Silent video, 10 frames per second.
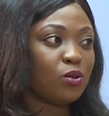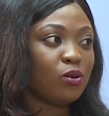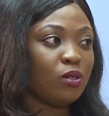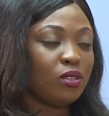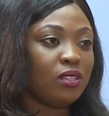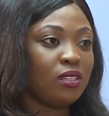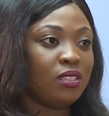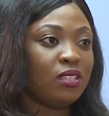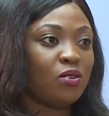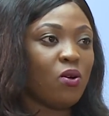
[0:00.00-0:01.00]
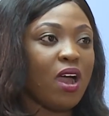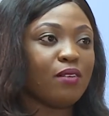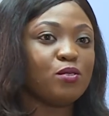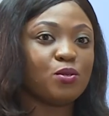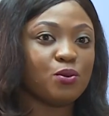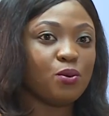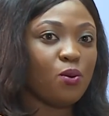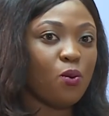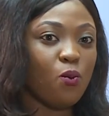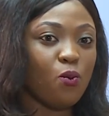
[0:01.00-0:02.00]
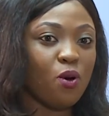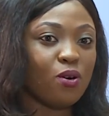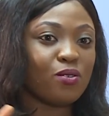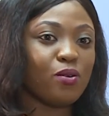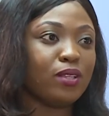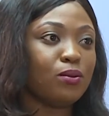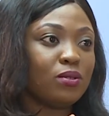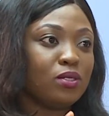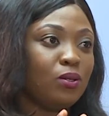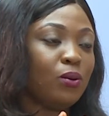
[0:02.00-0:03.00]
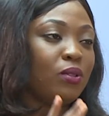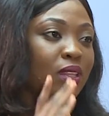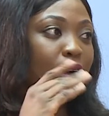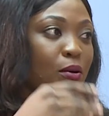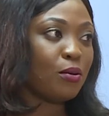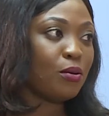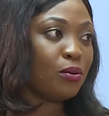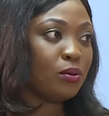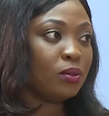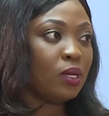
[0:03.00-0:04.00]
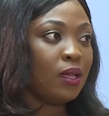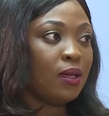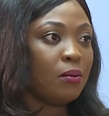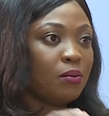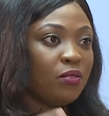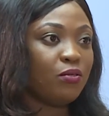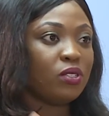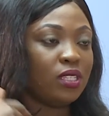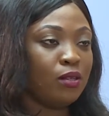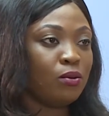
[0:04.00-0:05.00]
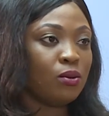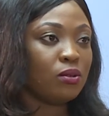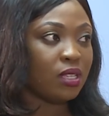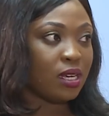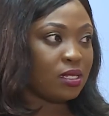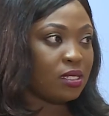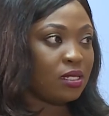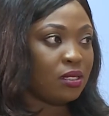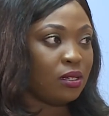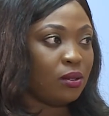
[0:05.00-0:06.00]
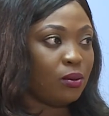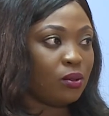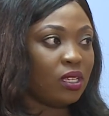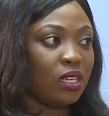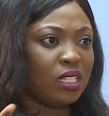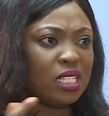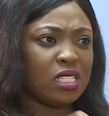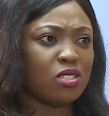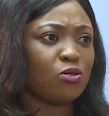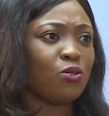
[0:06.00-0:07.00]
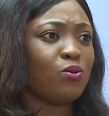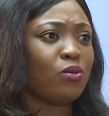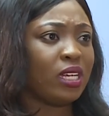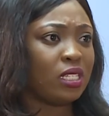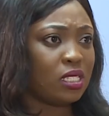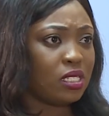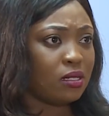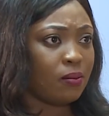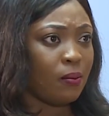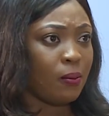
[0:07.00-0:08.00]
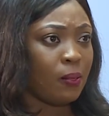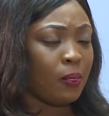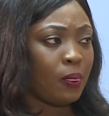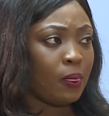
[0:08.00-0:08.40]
So they don't have to walk right through the door with that uncle before they know that, okay, this is not right. Right?